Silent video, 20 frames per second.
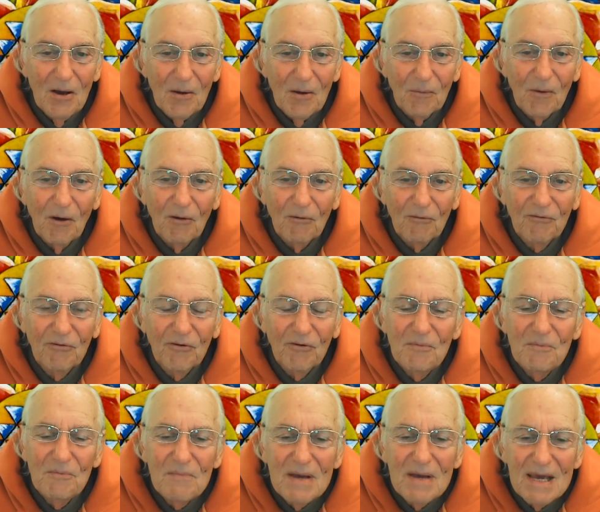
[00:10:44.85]
Well, for
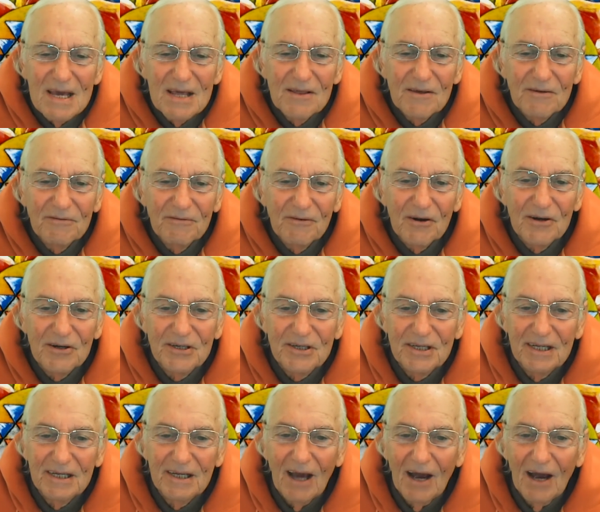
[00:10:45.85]
me, the first
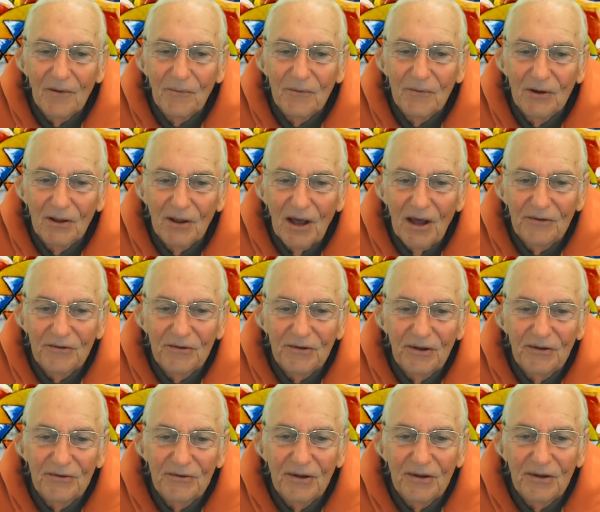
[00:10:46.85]
thing I realized
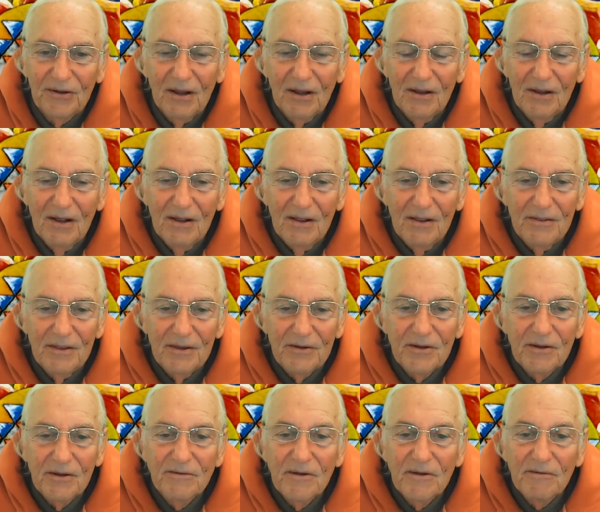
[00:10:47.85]
is that
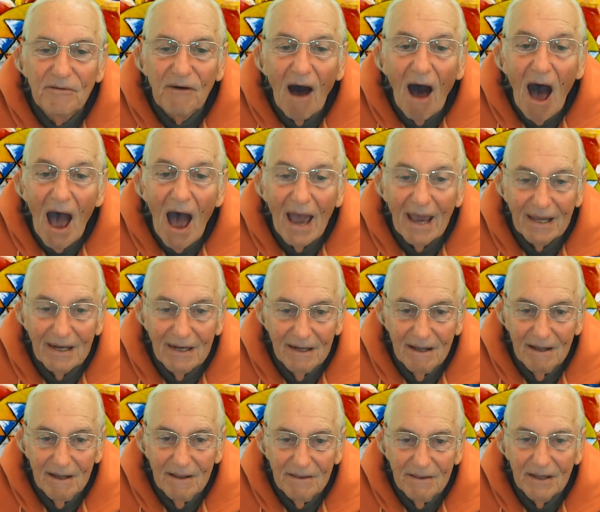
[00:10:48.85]
the divine,
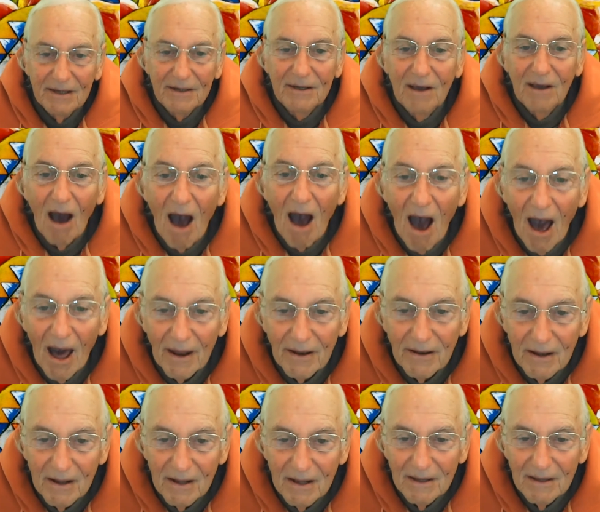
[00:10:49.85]
that God,
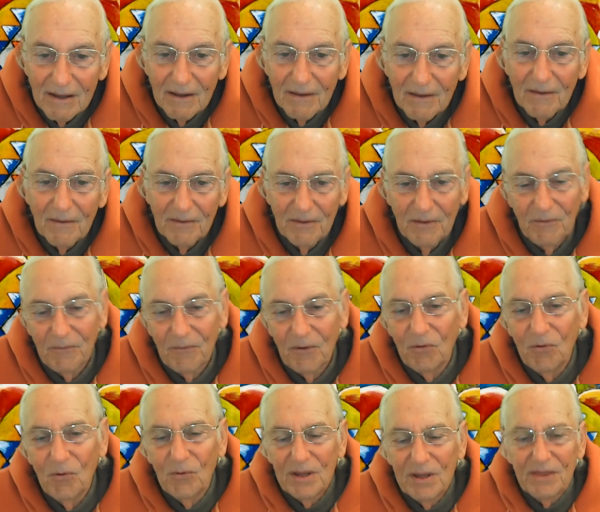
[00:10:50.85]

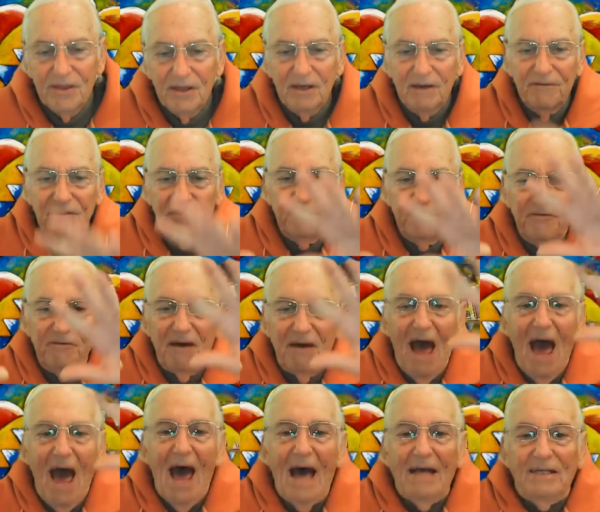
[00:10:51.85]
who we think of as
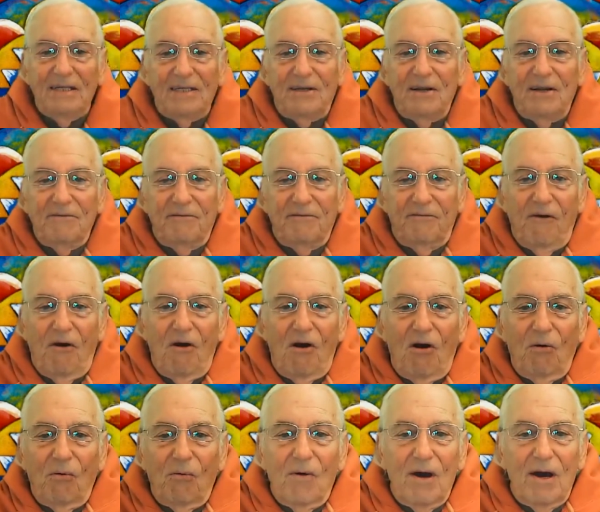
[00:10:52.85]
vast and far
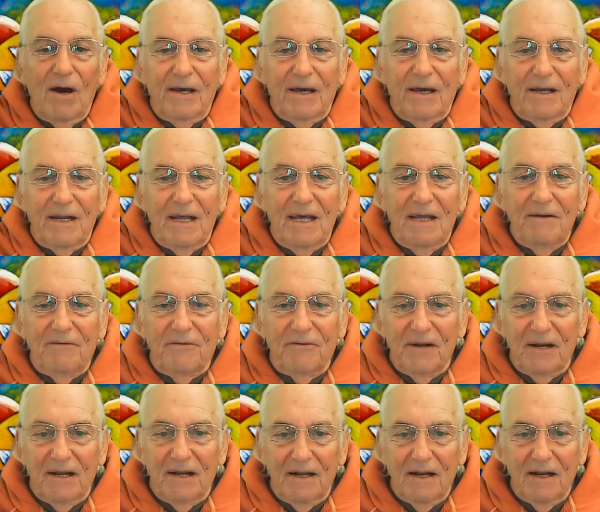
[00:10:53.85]
away and
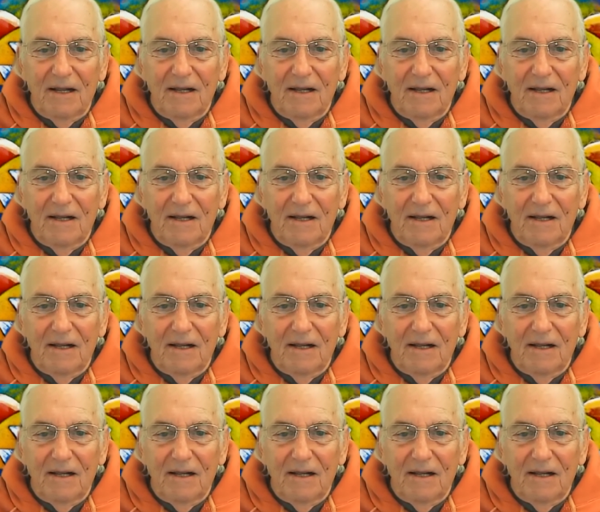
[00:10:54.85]
infinite,